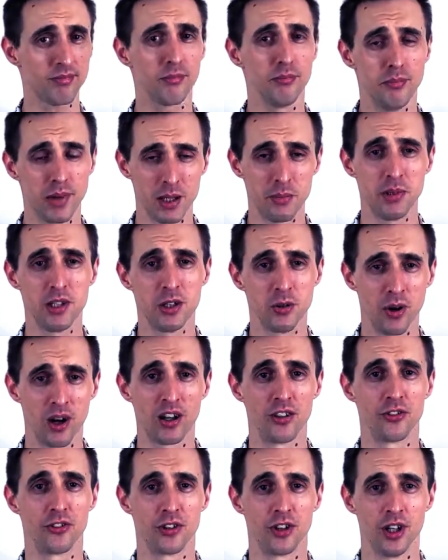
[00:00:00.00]
Maybe you
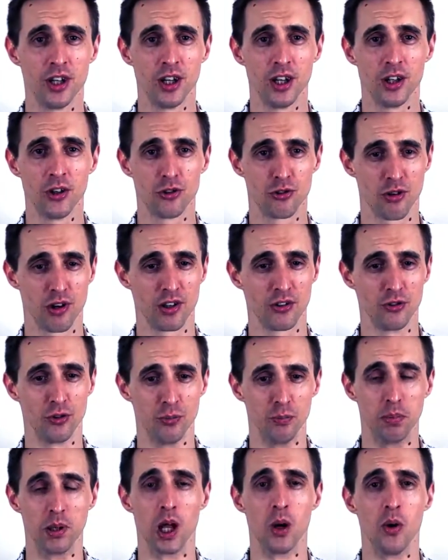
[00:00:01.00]
aren't trying to
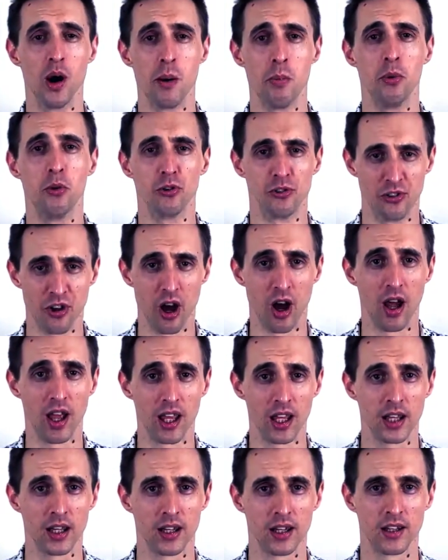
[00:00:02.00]
blow up or die,
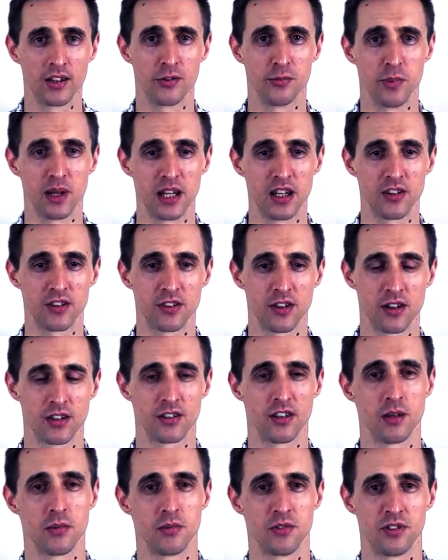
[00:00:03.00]
as many
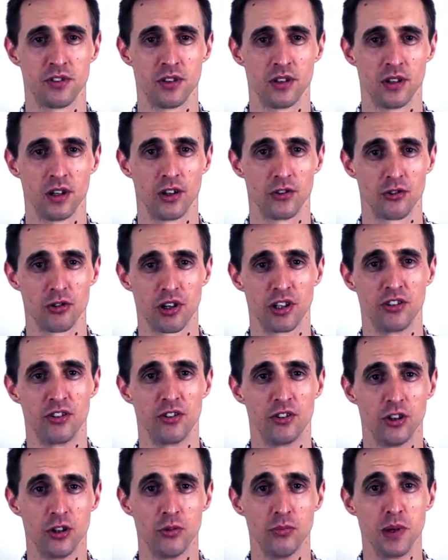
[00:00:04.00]
startups are trying to
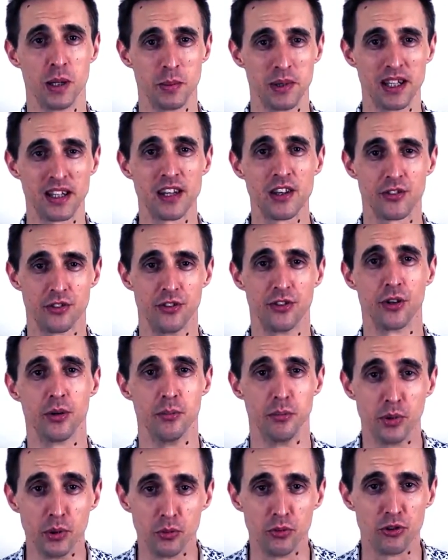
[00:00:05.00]
do. Maybe it isn't a
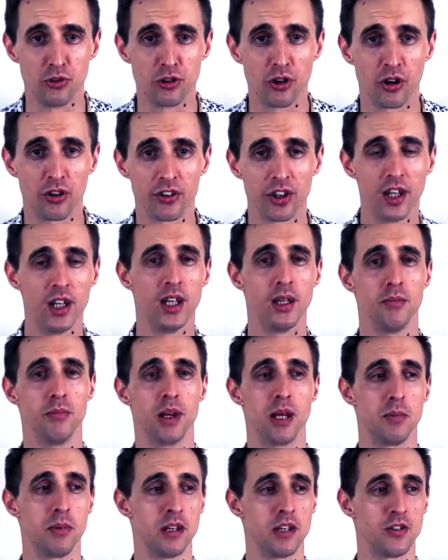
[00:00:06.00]
moonshot.
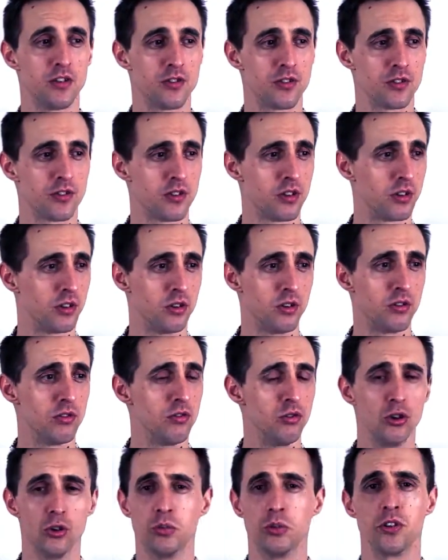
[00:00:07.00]
Maybe it's just a good,
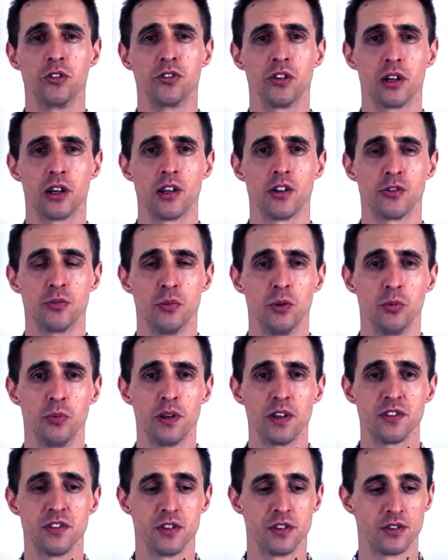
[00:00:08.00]
normal, solid, small
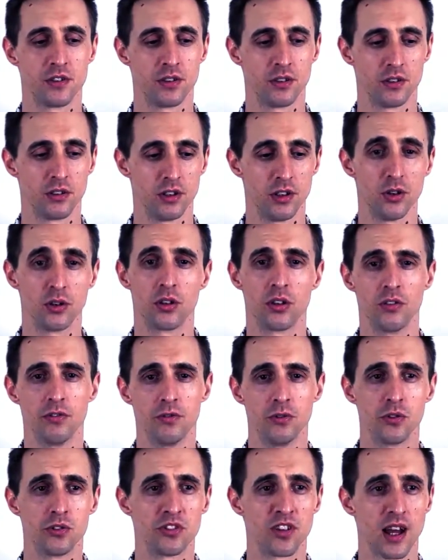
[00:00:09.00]
business. And you can
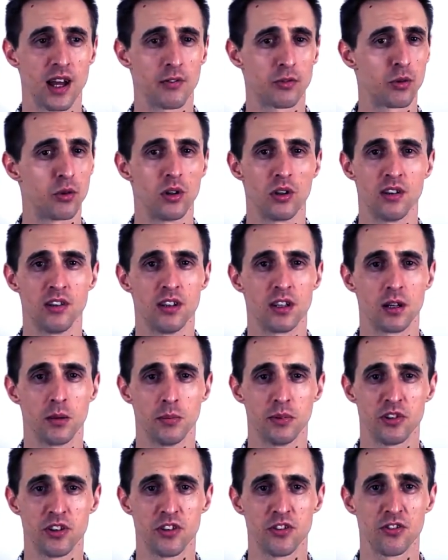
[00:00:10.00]
afford to have quality
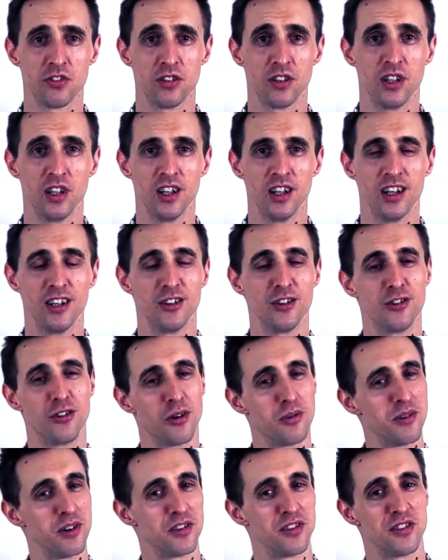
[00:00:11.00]
competition, and you
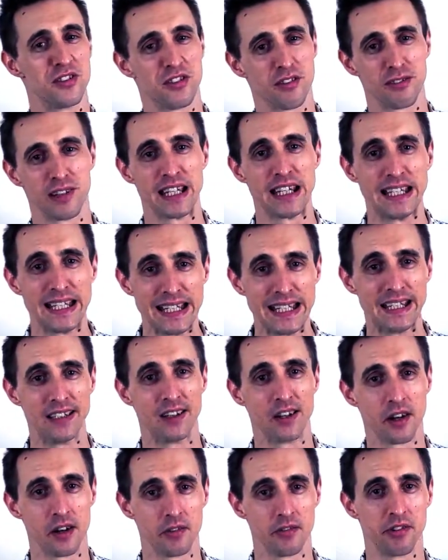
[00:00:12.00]
don't necessarily need
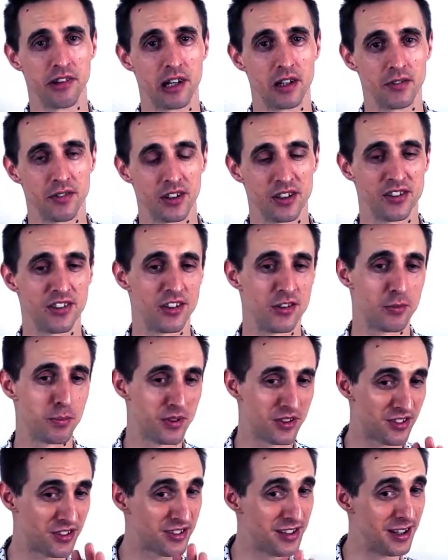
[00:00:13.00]
an unfair advantage.
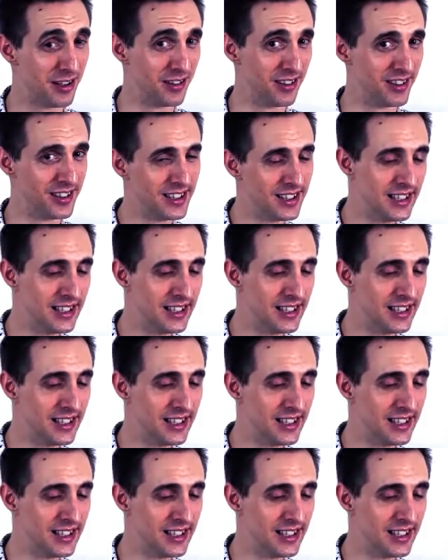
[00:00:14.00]
But still,